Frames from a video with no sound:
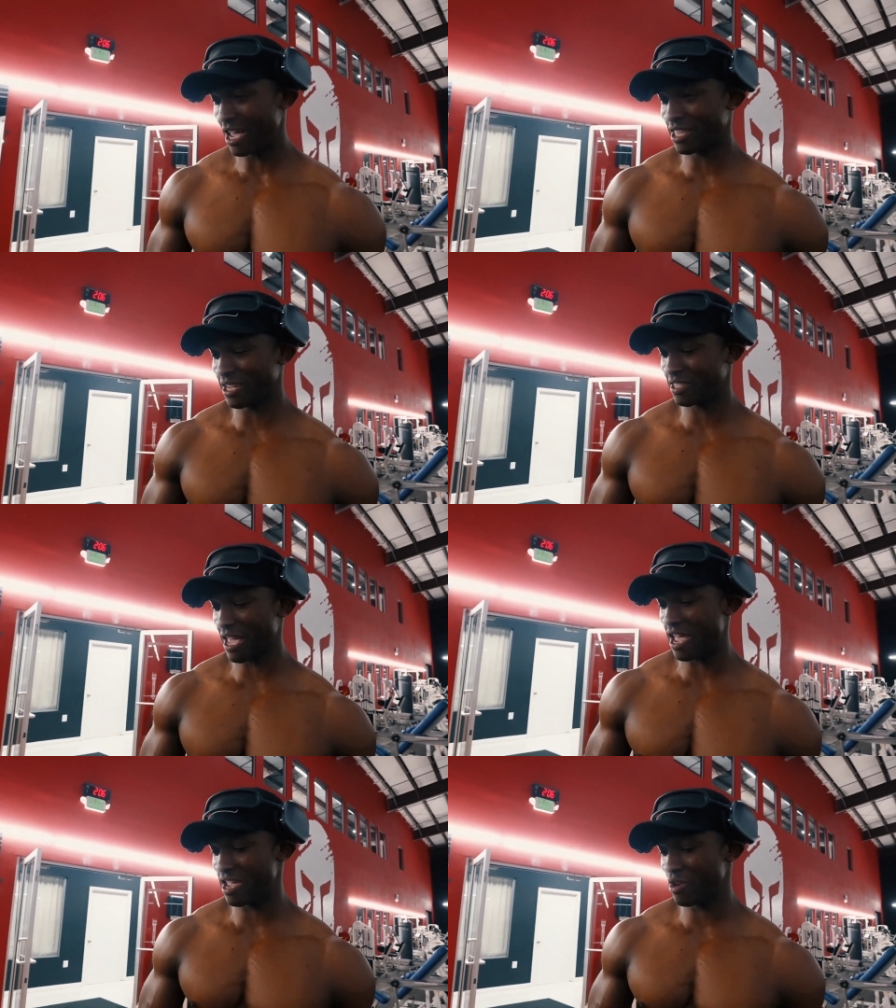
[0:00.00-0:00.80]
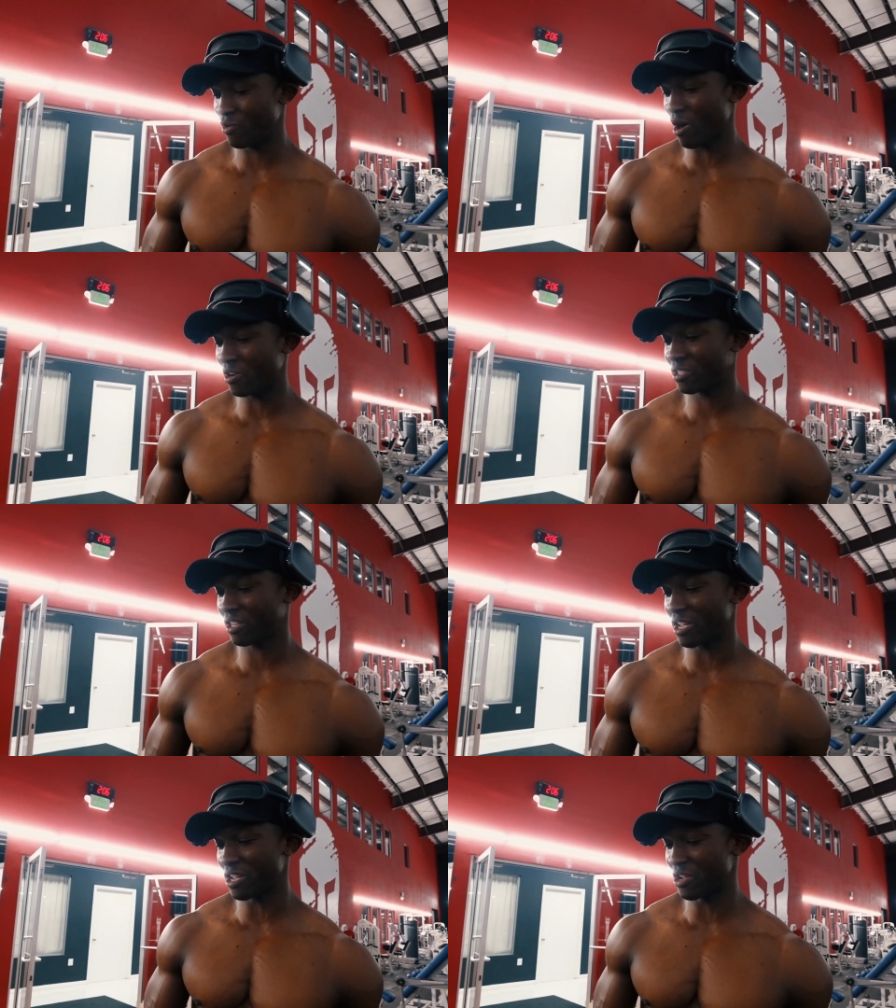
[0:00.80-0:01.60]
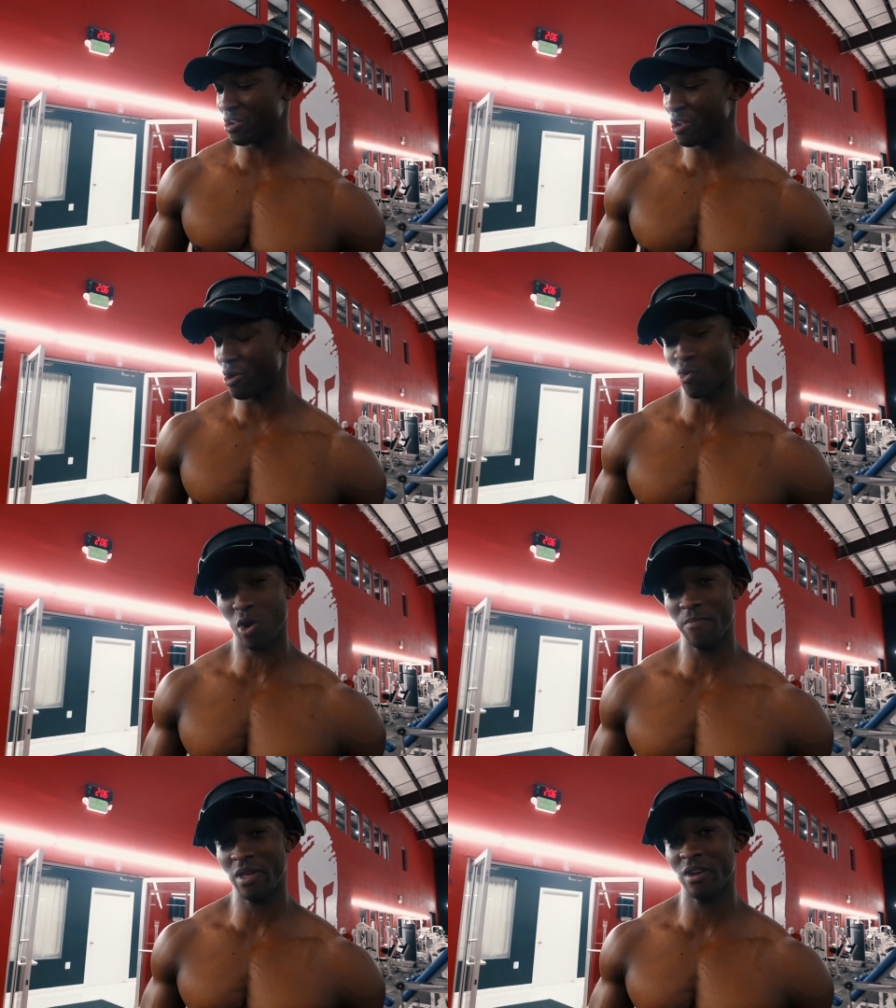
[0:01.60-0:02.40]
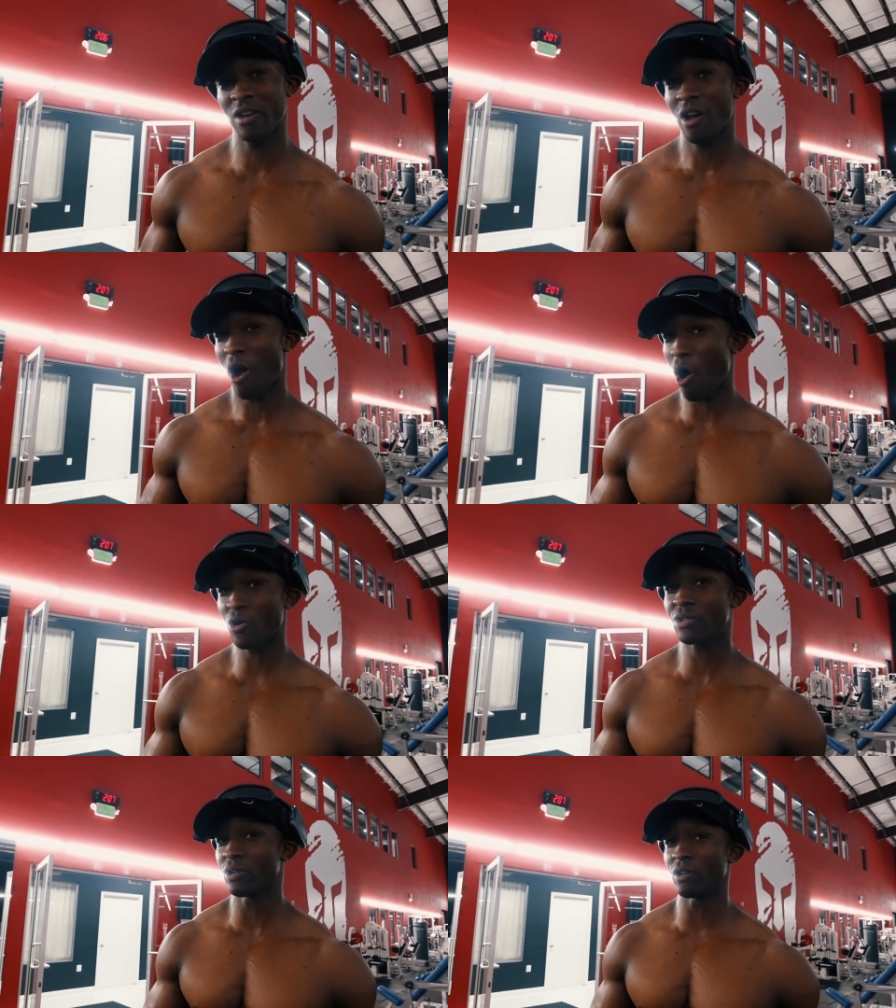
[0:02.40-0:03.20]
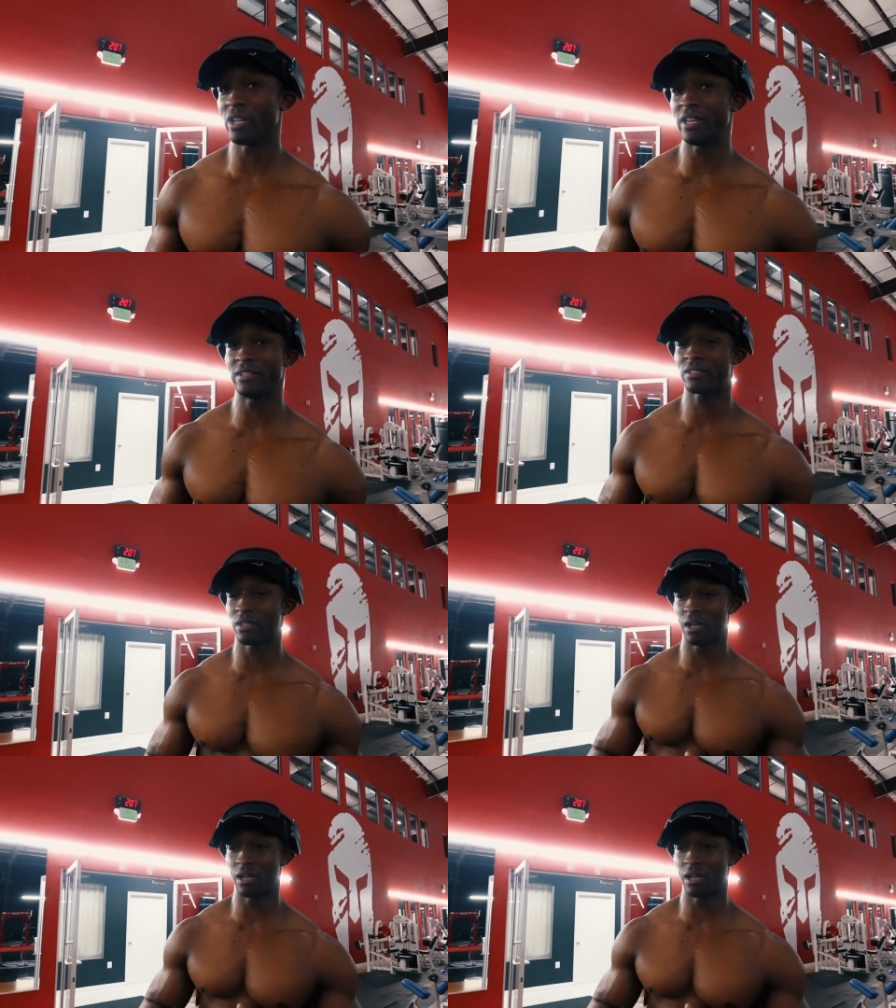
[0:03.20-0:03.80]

I think that in regards to equipment, Arsenal is